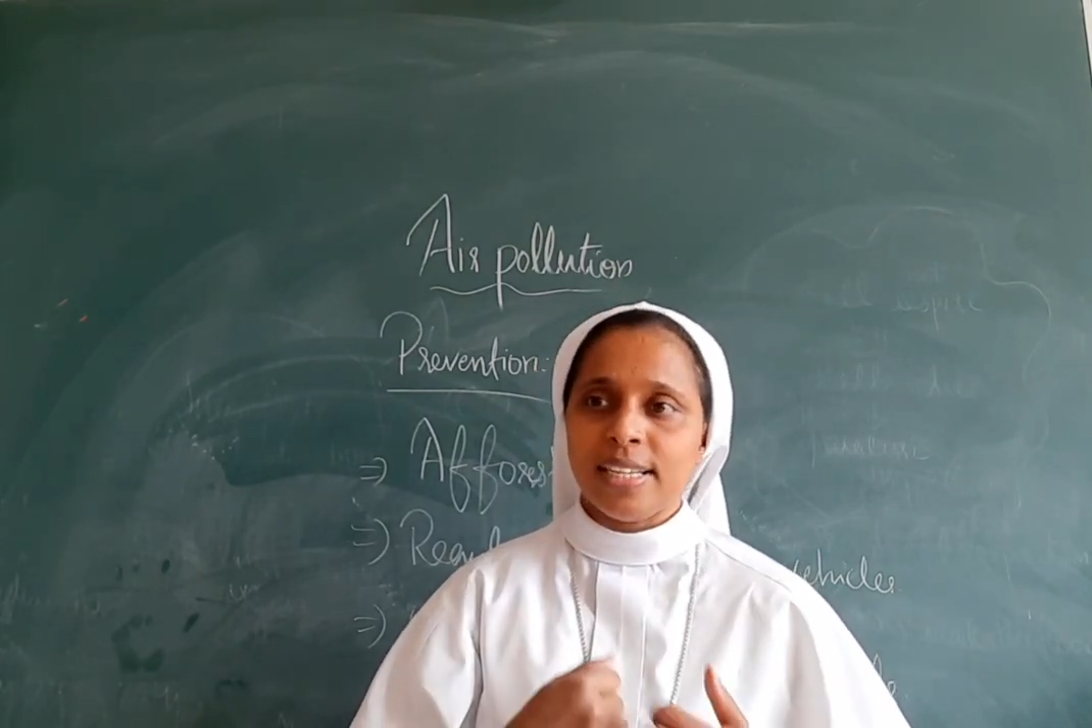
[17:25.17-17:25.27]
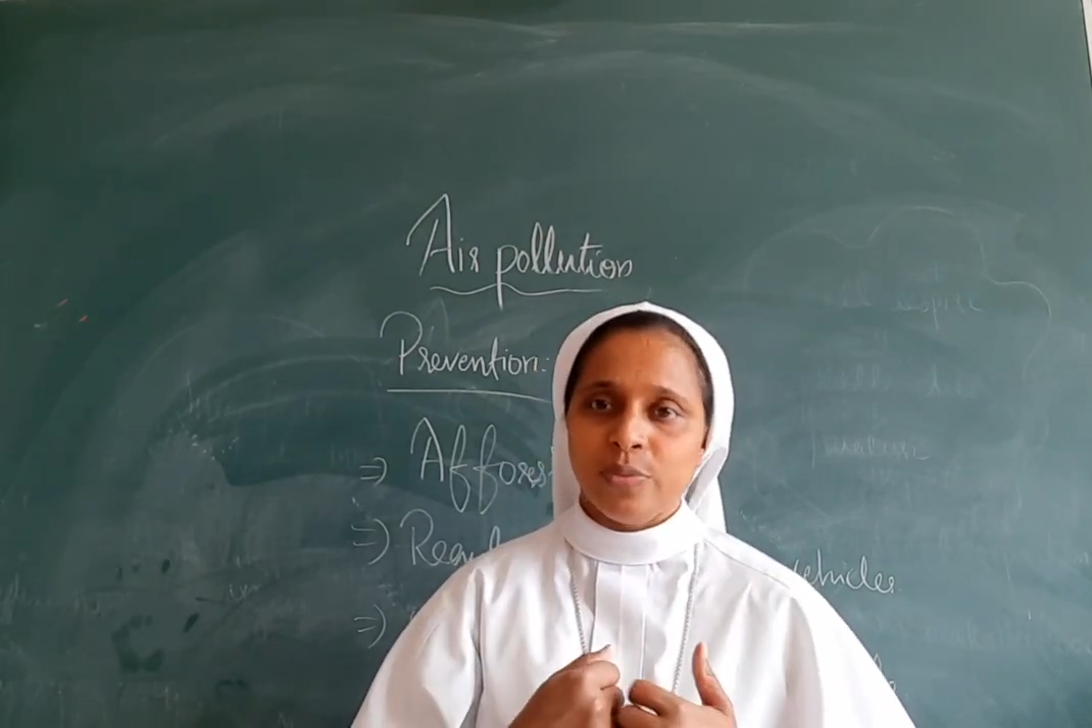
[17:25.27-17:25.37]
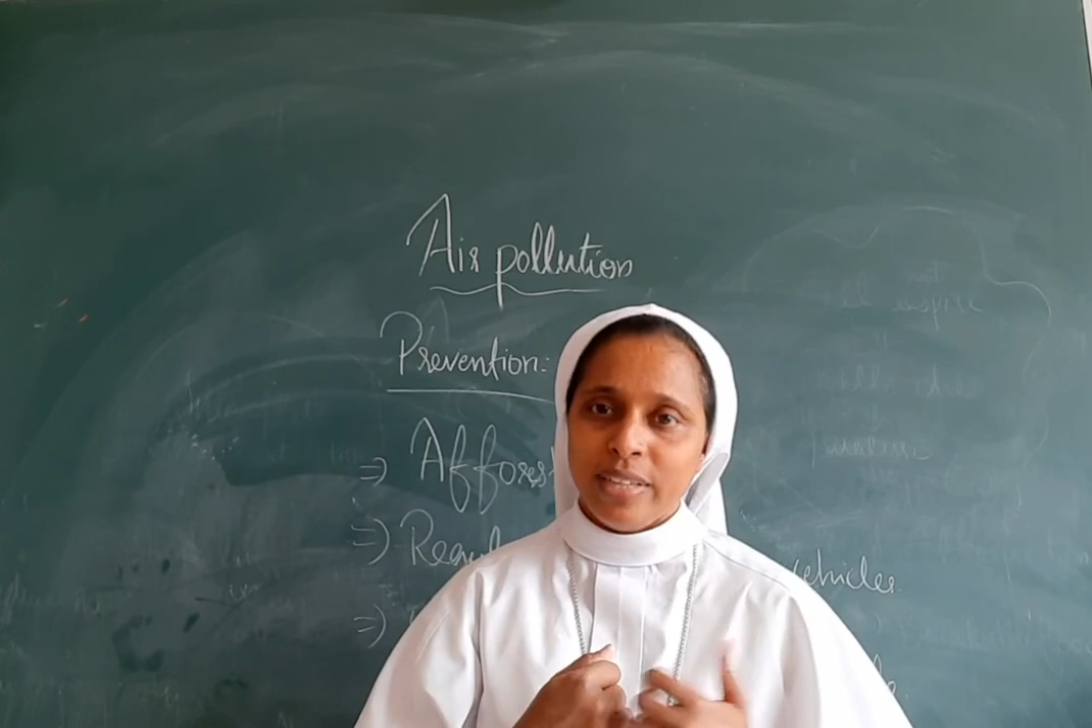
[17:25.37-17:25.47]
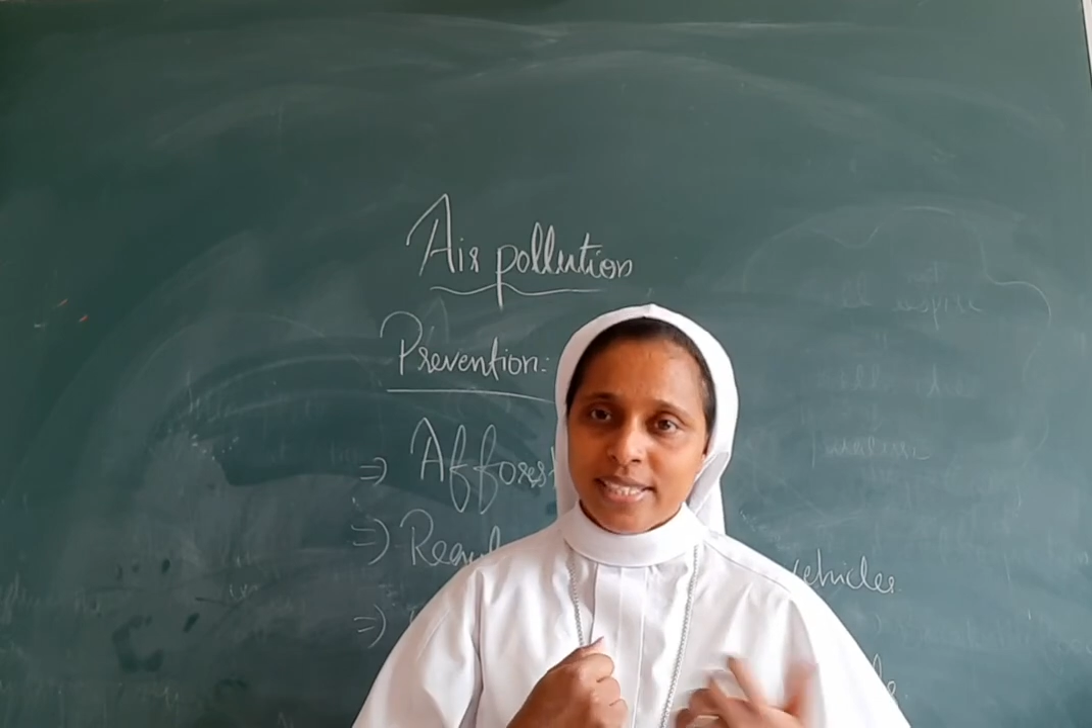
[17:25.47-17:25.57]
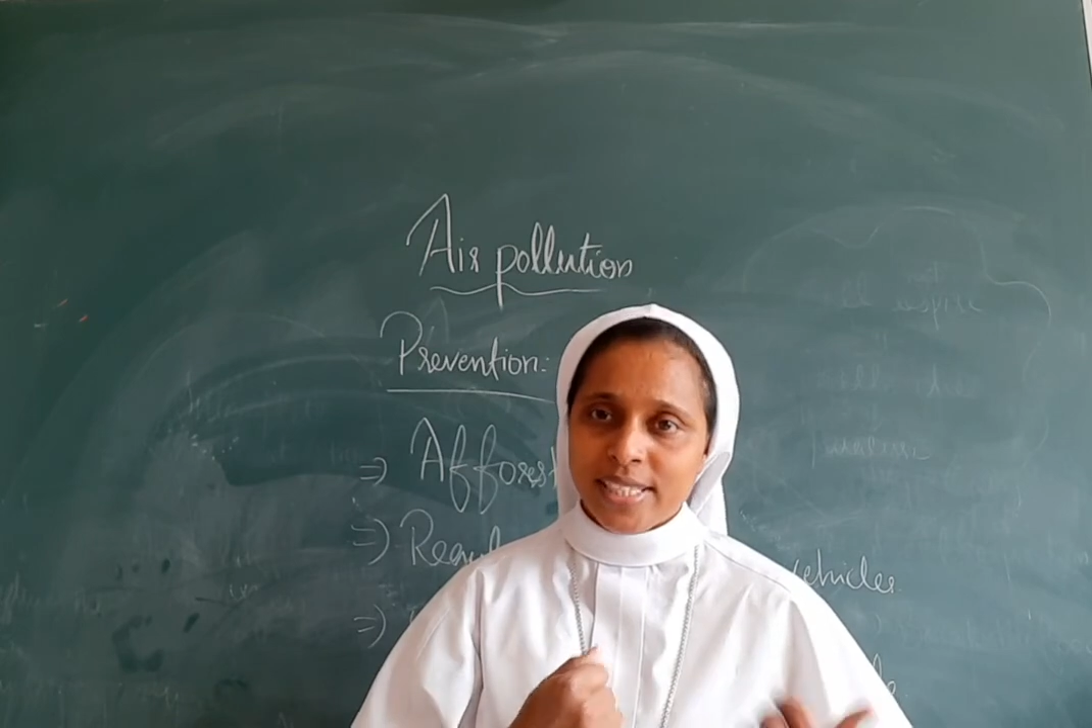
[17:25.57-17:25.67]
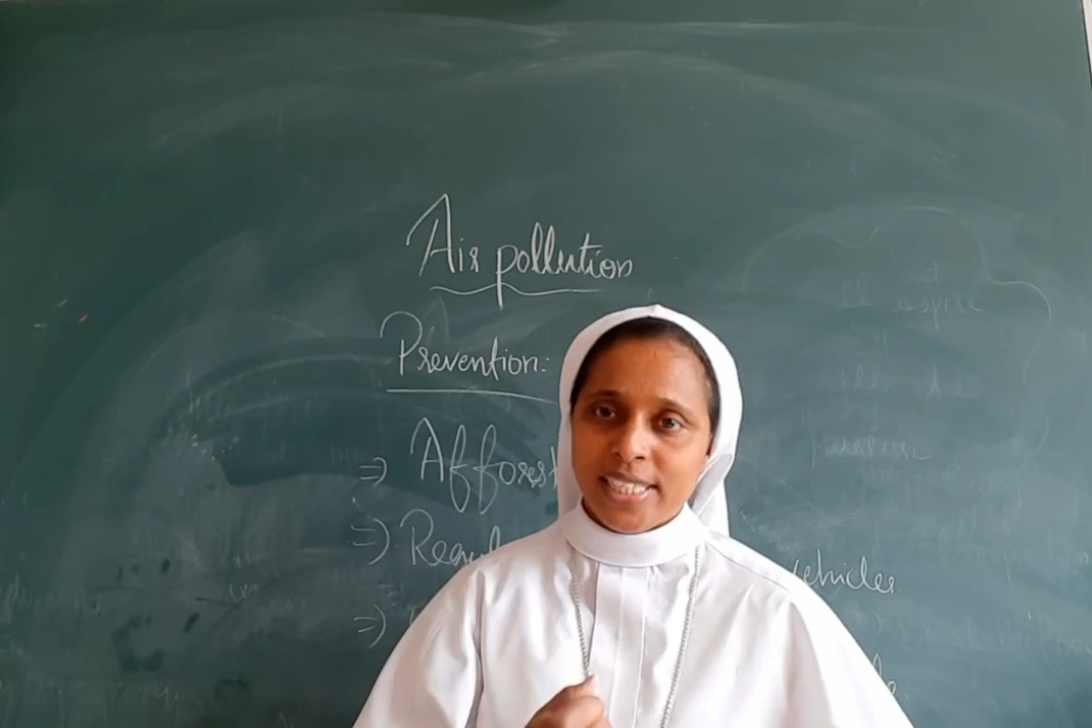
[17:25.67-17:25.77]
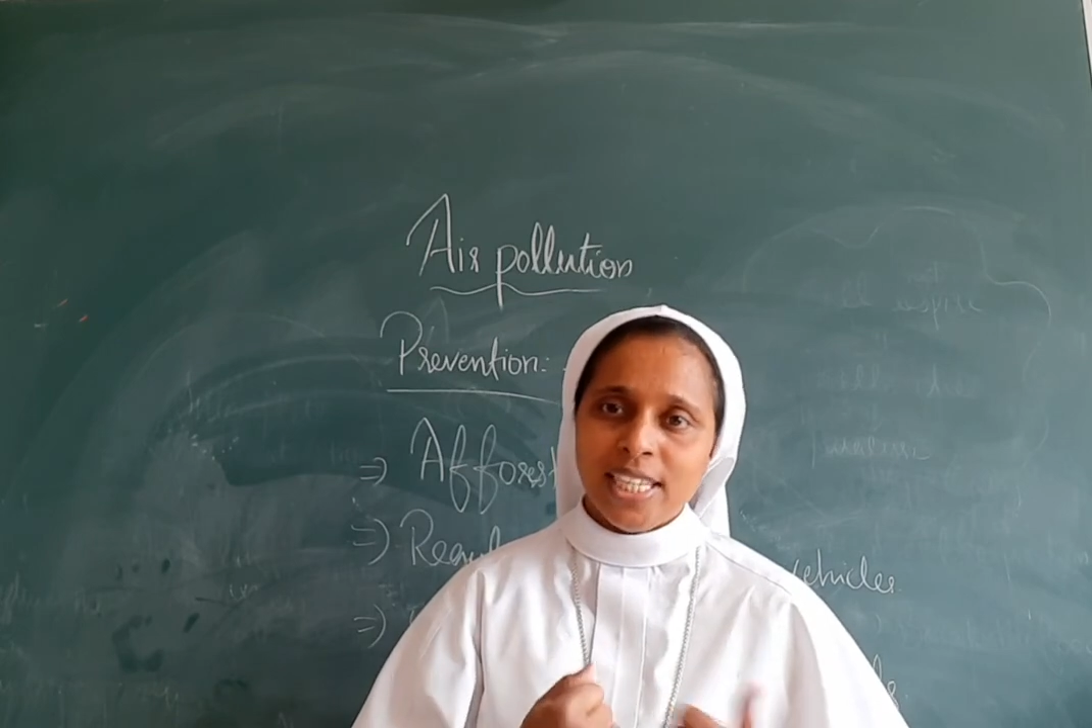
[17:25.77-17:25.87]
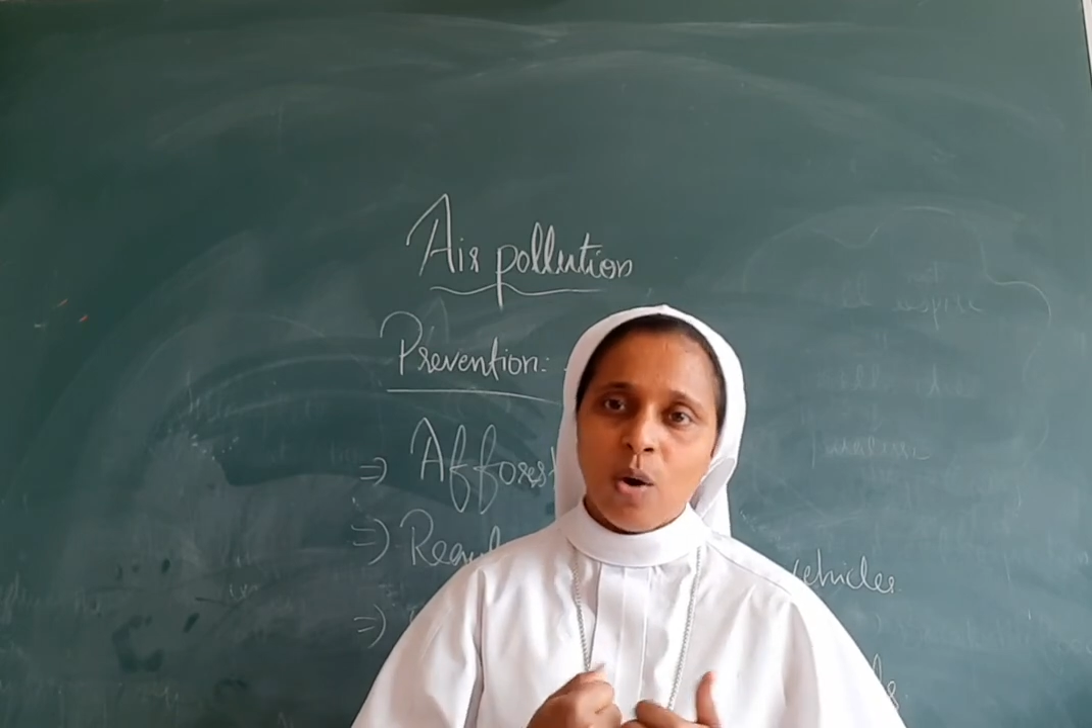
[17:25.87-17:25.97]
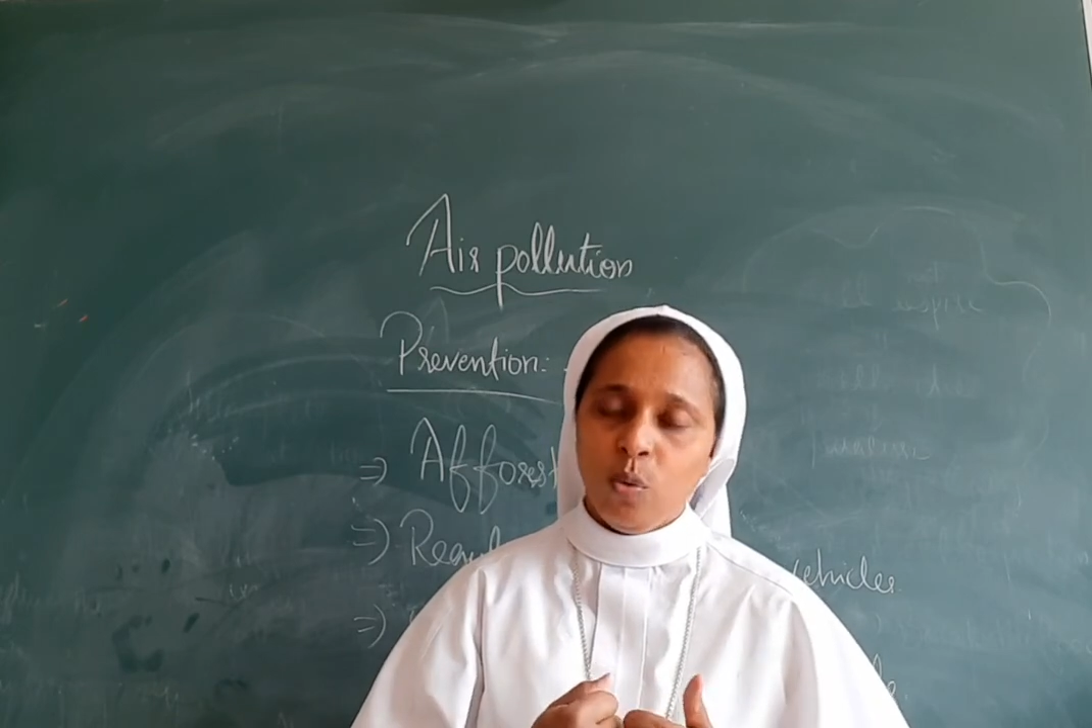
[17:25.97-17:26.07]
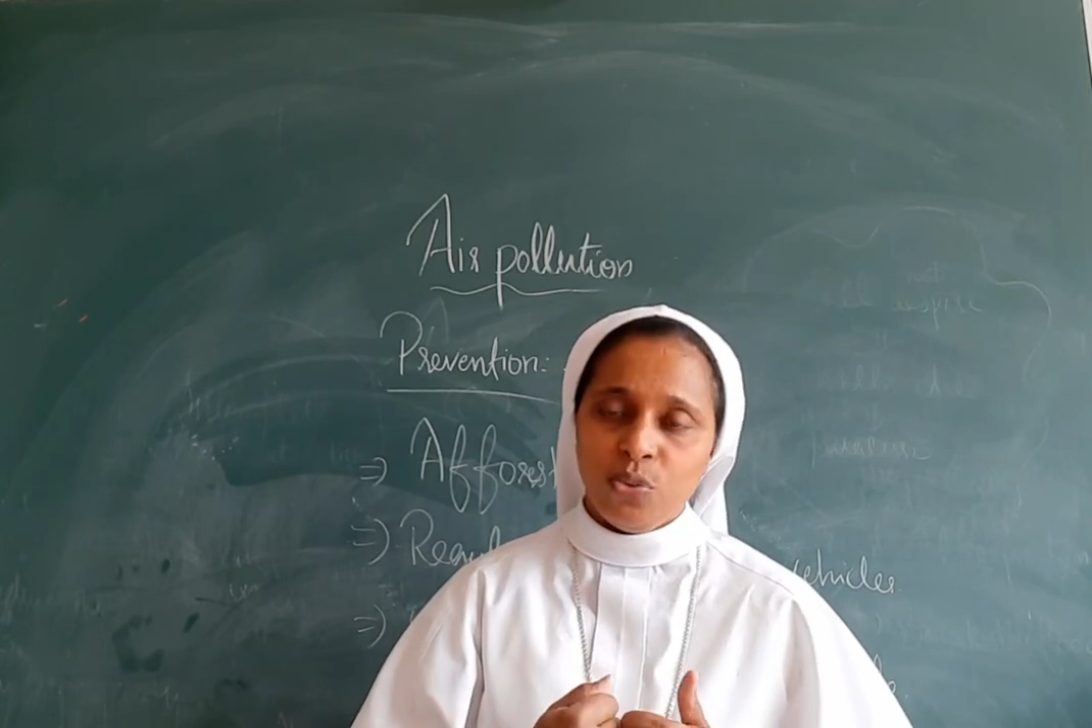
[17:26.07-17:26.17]
as well as the
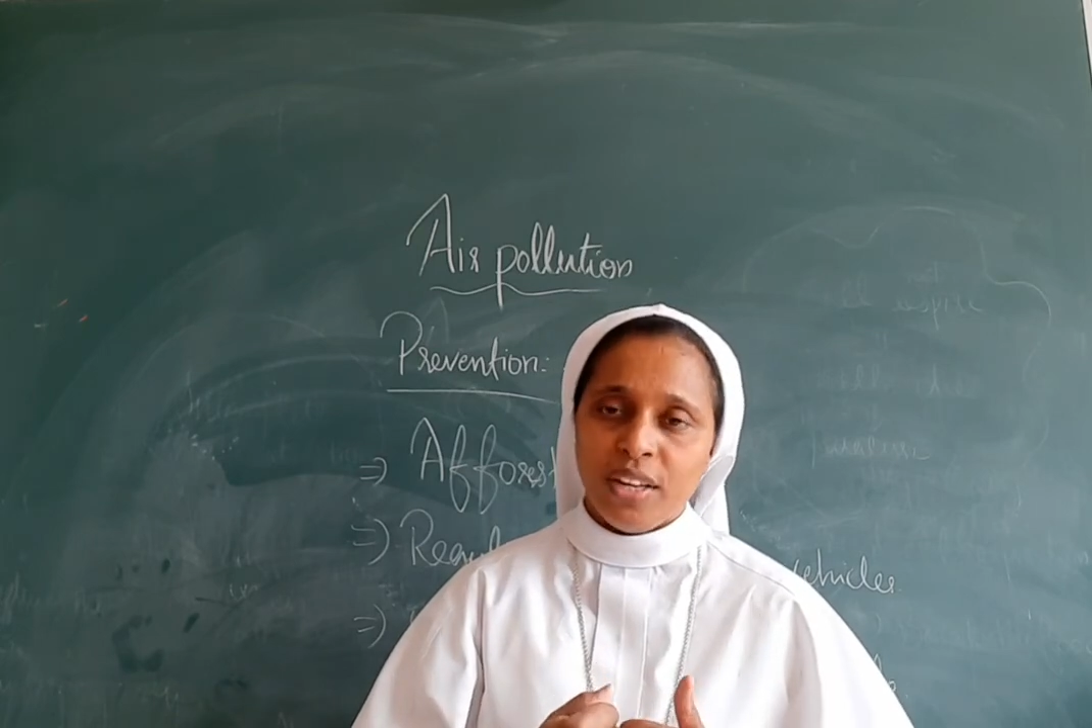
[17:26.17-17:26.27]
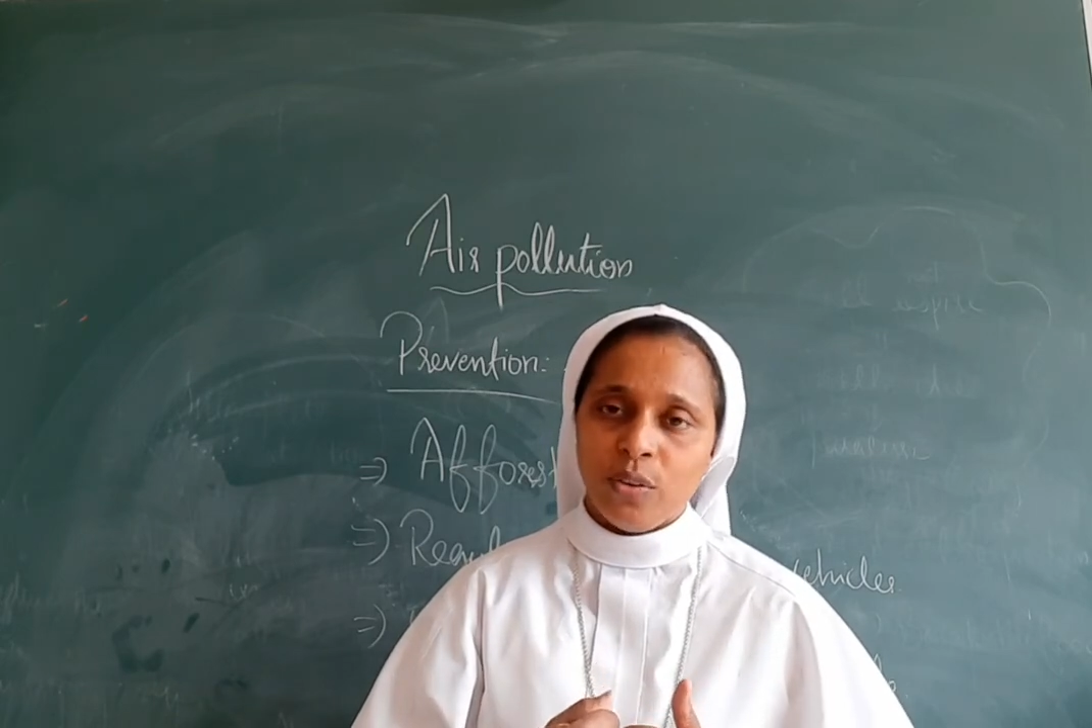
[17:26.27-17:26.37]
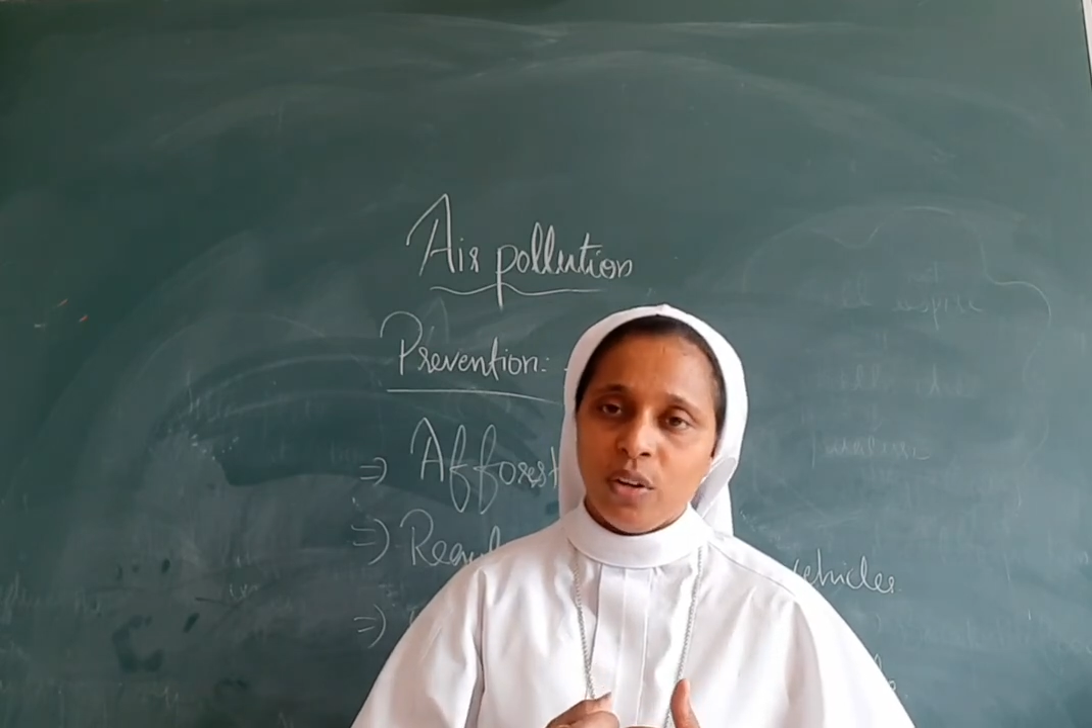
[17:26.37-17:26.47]
stoves and